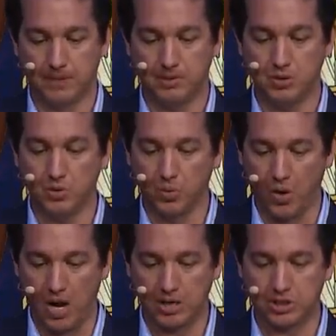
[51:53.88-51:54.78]
But you were
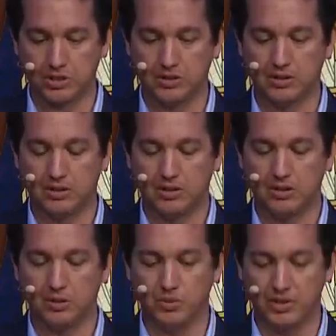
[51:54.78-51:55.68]
washed,
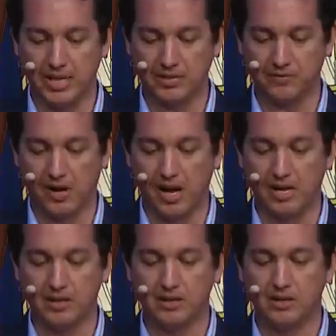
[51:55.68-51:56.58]
you were
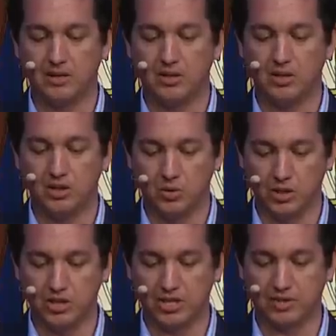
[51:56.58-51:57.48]
sanctified, you were
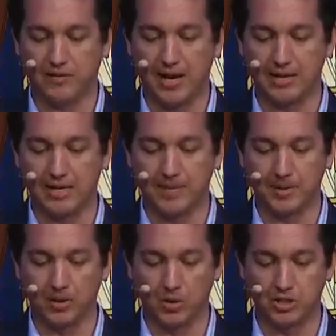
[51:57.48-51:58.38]
justified in the name of
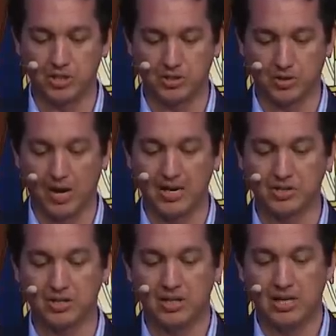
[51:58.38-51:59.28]
the Lord Jesus
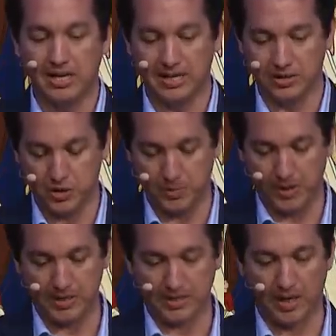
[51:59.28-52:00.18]
Christ and the
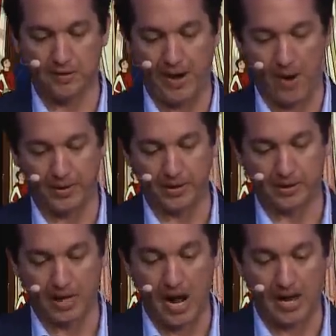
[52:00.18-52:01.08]
Spirit of our
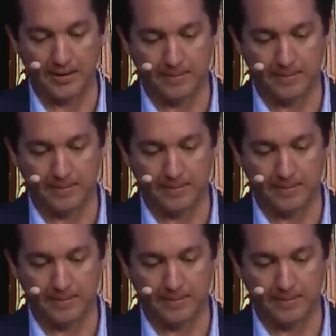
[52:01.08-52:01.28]
God.